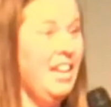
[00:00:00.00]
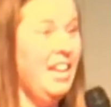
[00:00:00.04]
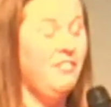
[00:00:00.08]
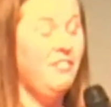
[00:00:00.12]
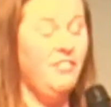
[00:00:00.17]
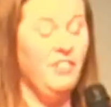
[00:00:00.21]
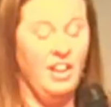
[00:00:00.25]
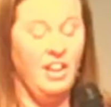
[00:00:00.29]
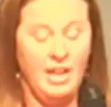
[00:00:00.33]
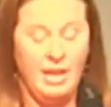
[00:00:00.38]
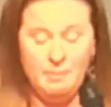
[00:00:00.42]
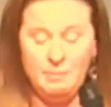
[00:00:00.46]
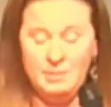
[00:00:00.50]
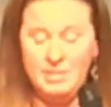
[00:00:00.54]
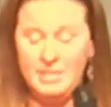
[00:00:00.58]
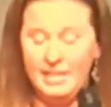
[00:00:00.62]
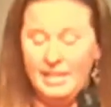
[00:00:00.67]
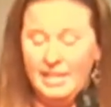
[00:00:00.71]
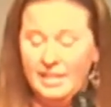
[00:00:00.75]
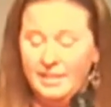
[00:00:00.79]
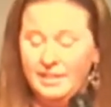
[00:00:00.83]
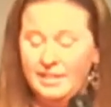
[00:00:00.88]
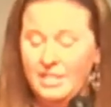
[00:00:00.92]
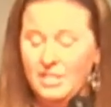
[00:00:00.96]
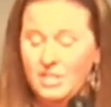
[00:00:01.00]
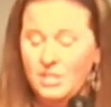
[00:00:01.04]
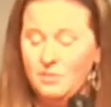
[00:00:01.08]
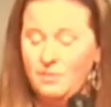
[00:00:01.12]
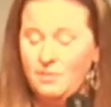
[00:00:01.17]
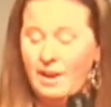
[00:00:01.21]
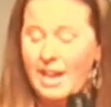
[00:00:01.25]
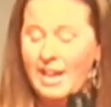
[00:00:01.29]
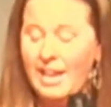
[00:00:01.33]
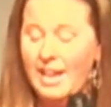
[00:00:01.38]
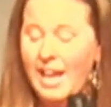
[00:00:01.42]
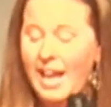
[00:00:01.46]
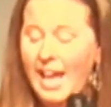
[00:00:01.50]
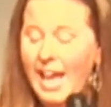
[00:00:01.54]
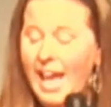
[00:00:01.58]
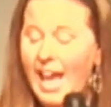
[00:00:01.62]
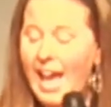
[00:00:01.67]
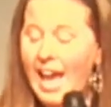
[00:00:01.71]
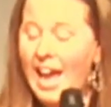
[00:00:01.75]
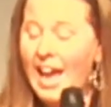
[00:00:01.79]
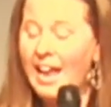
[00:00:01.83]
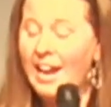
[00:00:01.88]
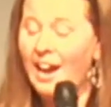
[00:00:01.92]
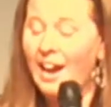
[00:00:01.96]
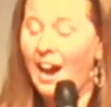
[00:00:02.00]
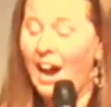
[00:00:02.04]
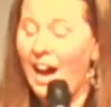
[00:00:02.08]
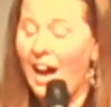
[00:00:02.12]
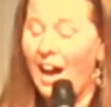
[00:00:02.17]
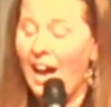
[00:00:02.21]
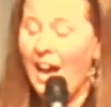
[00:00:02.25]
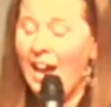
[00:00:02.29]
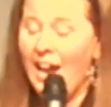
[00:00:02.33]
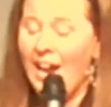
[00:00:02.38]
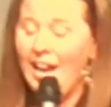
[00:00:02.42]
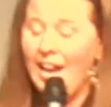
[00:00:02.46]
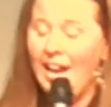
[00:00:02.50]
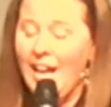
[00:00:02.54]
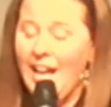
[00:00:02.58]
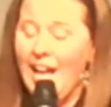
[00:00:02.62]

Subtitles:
for him to get this right. And I